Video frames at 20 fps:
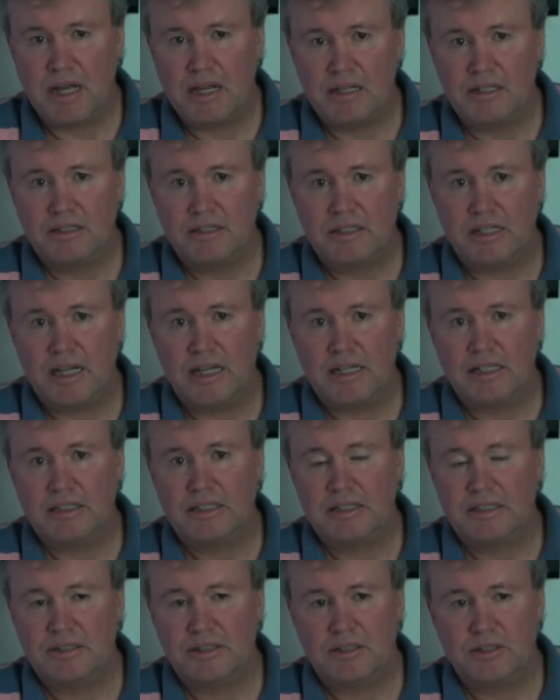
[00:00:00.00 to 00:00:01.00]

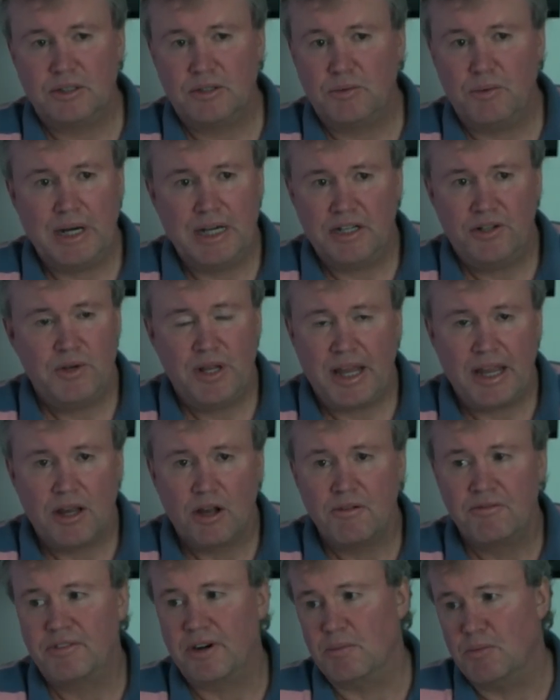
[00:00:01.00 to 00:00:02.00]
and where do they
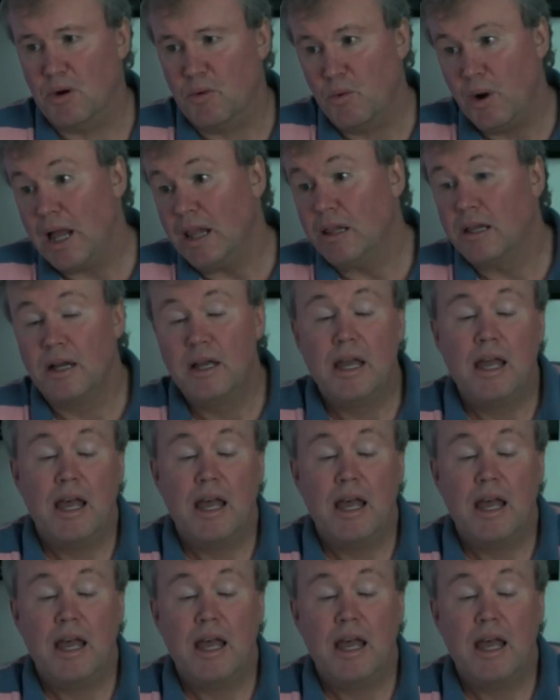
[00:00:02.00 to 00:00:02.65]
come from? Well,